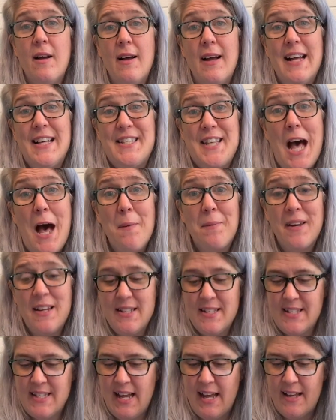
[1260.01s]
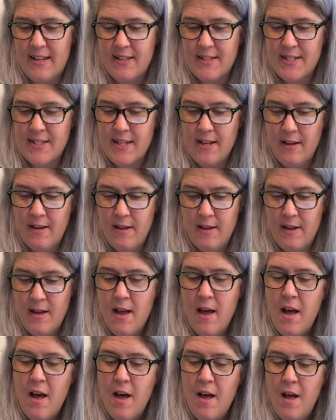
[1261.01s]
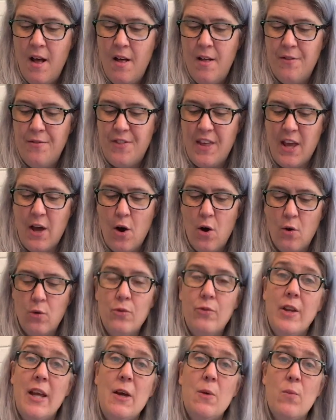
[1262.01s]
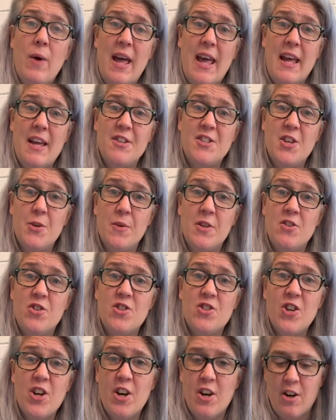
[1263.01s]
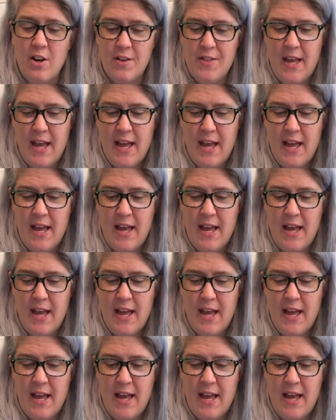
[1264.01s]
As Hopkins says, the only way to ensure that